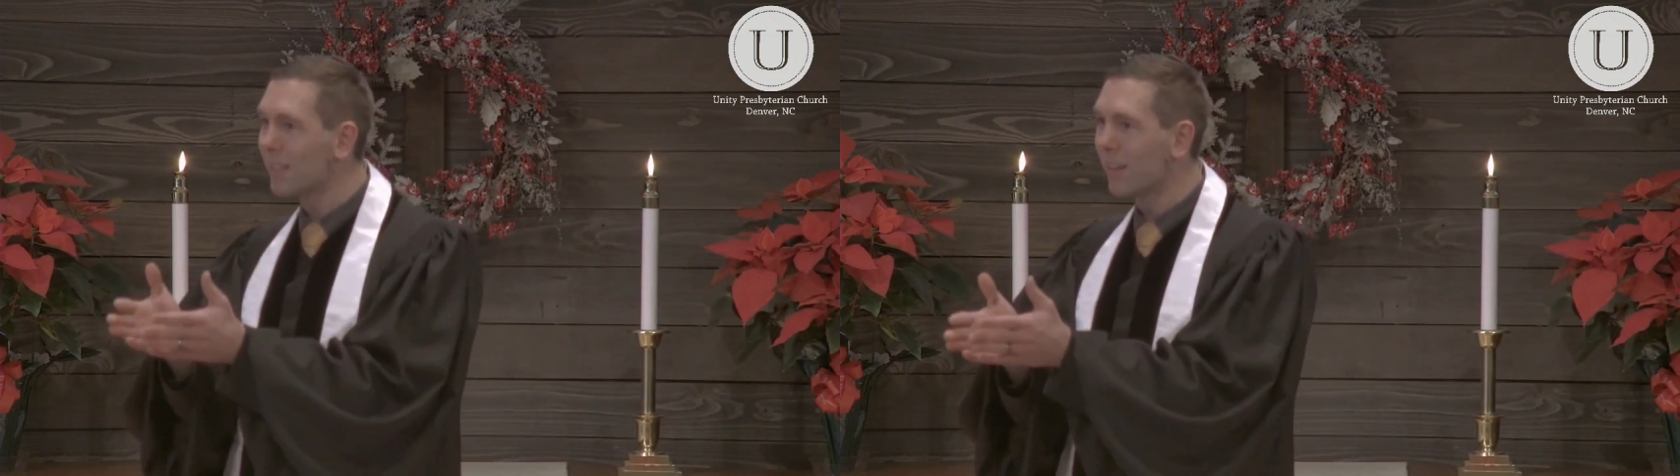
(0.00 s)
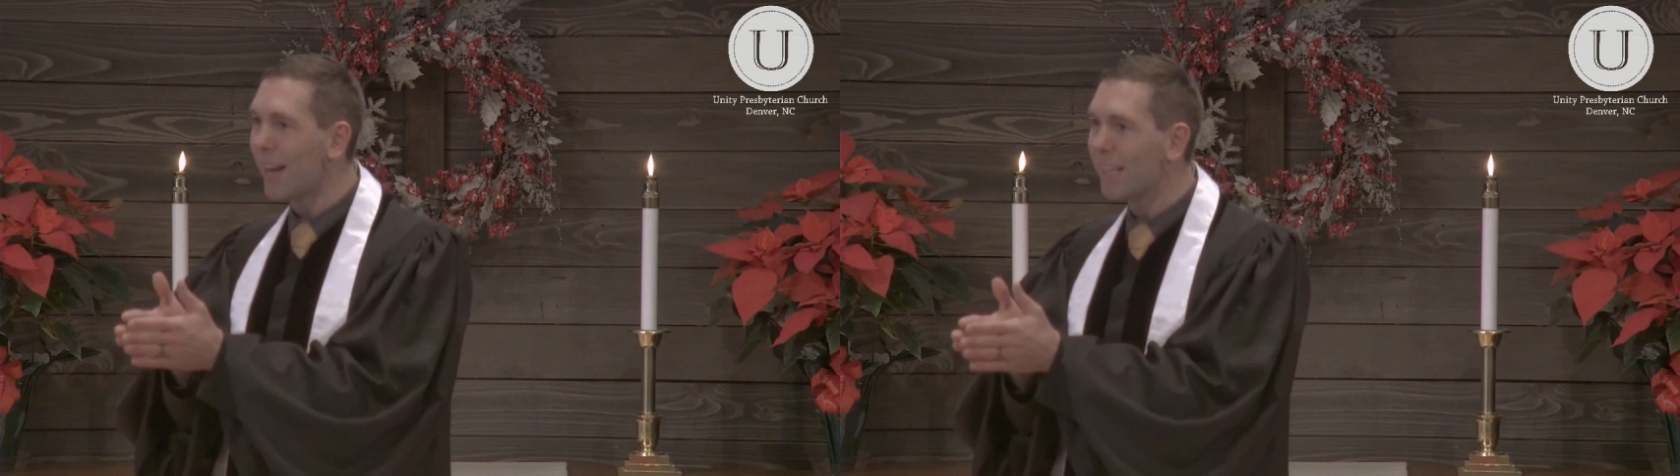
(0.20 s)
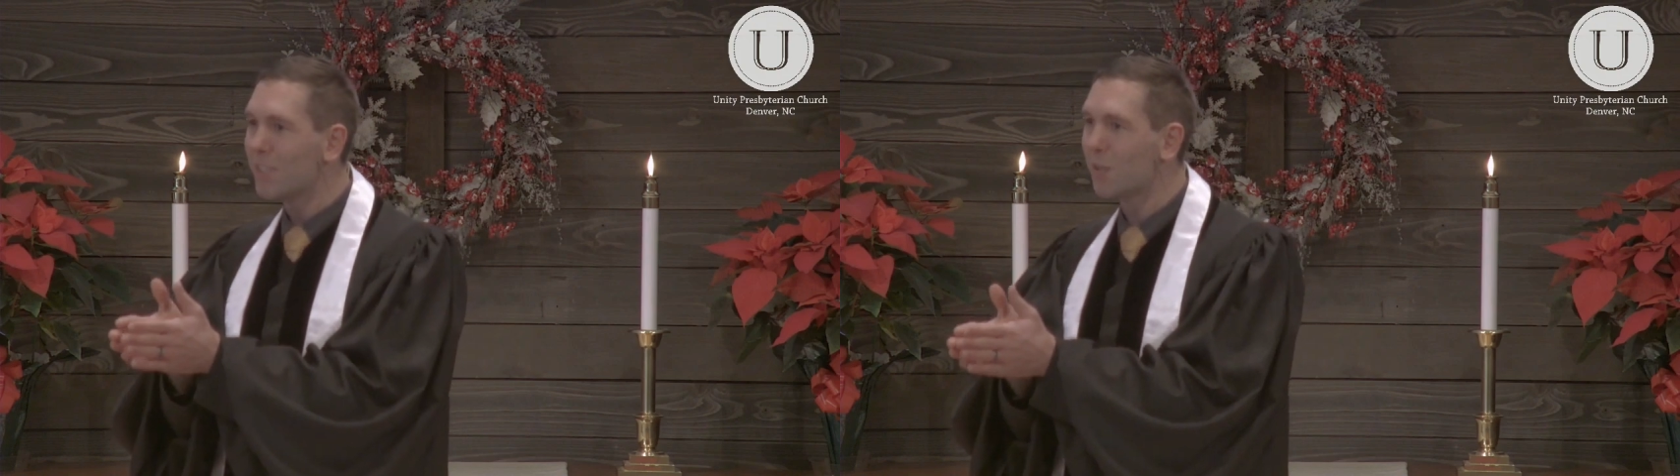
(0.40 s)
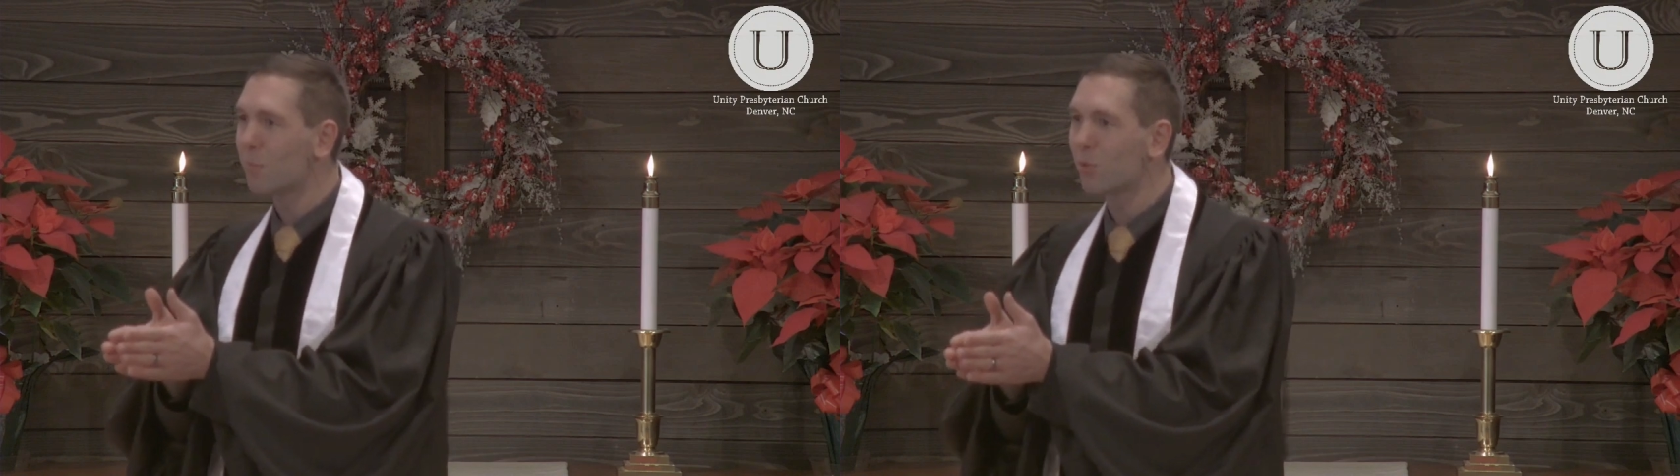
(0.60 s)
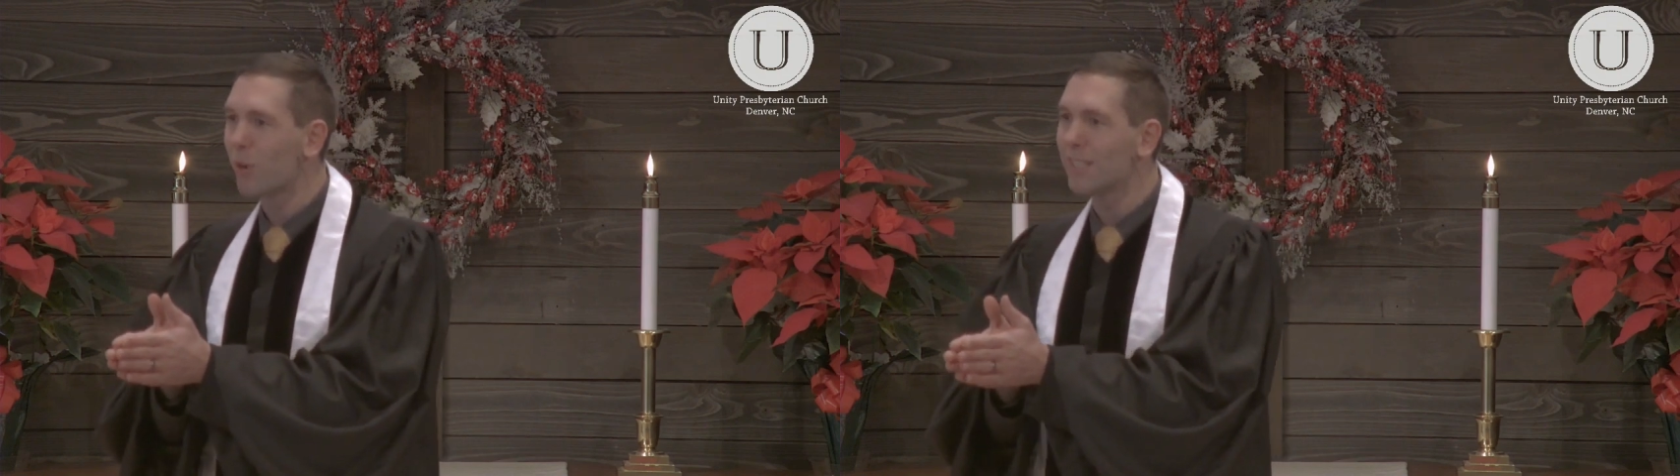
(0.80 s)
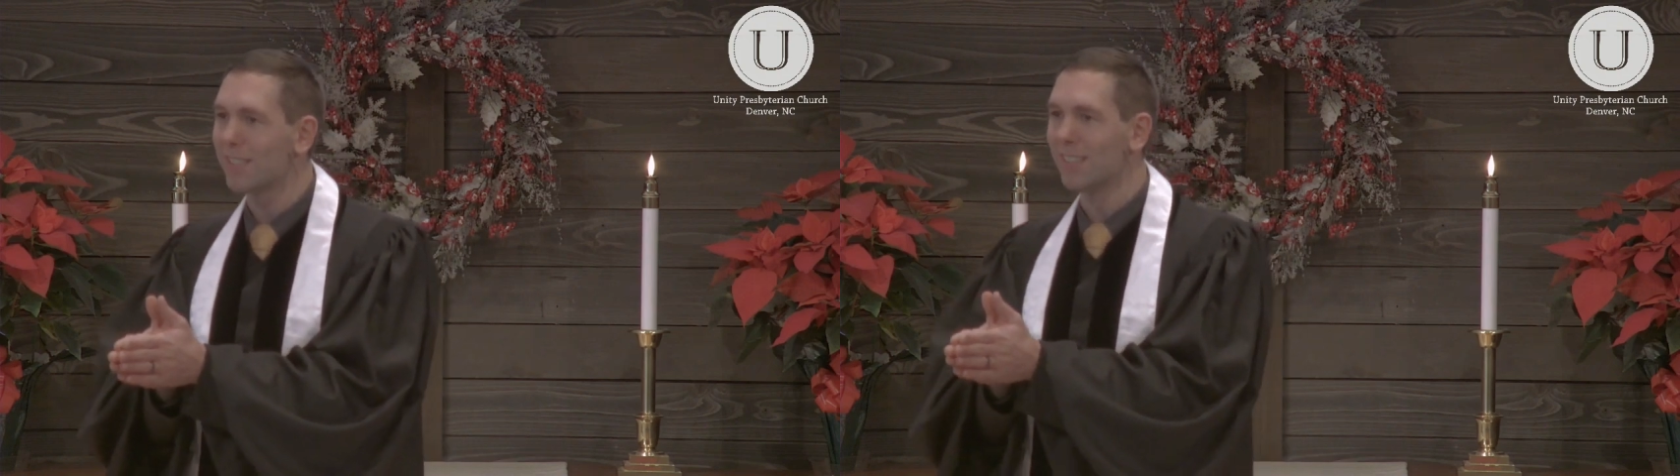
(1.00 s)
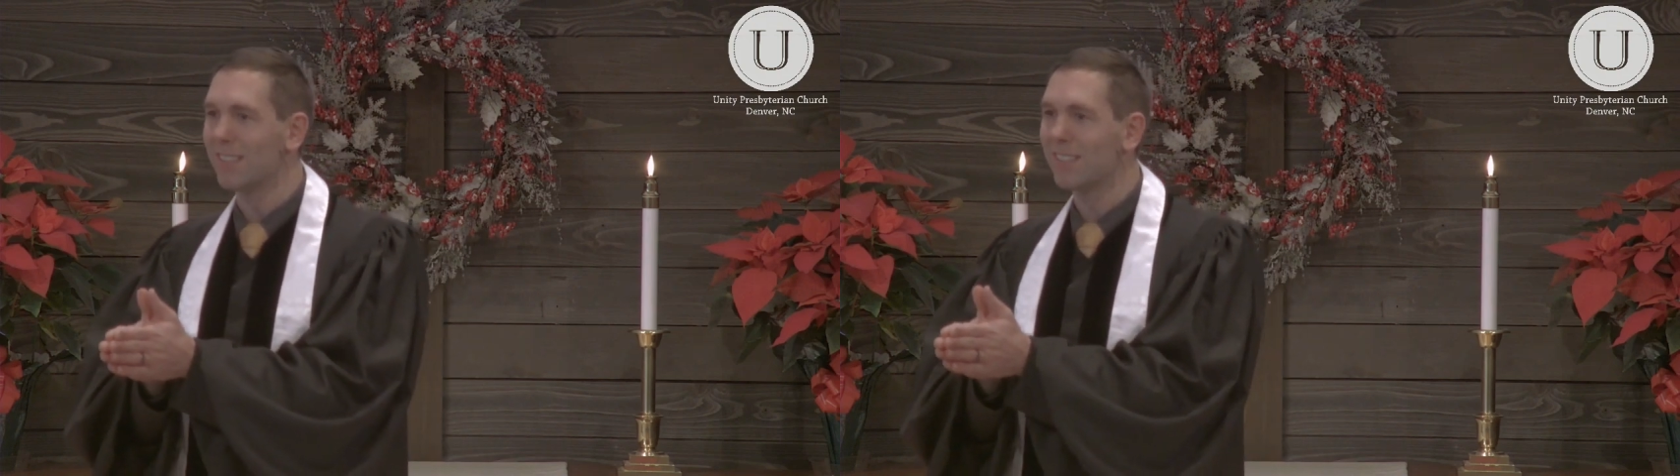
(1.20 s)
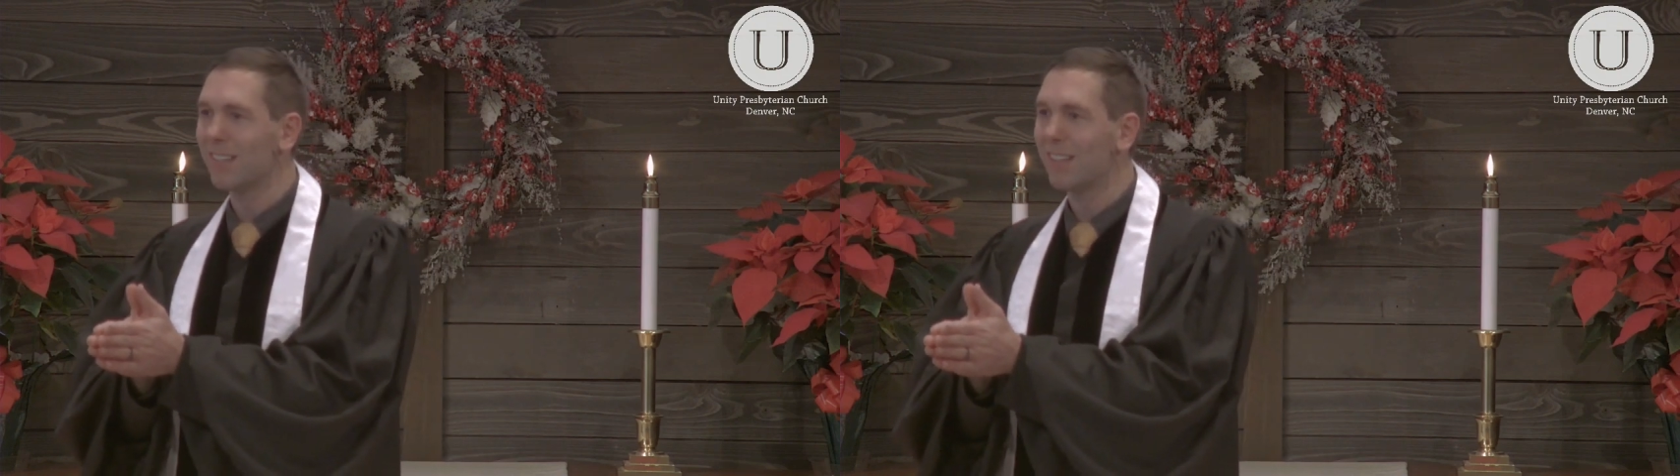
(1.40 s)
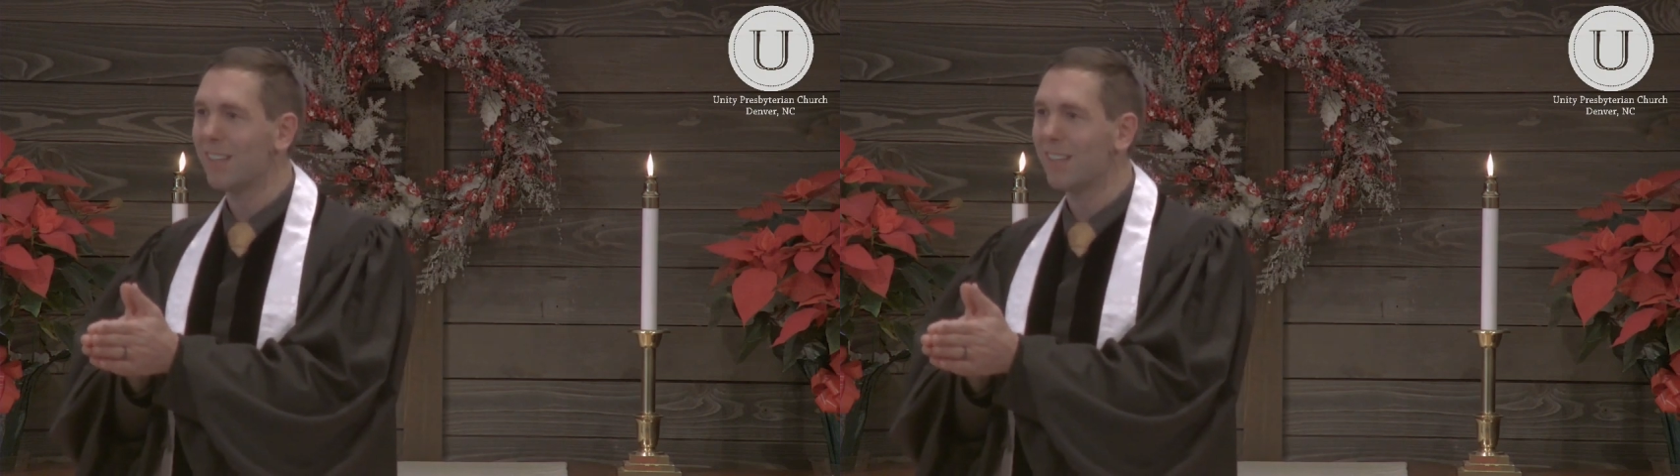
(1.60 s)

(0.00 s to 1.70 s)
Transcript: light present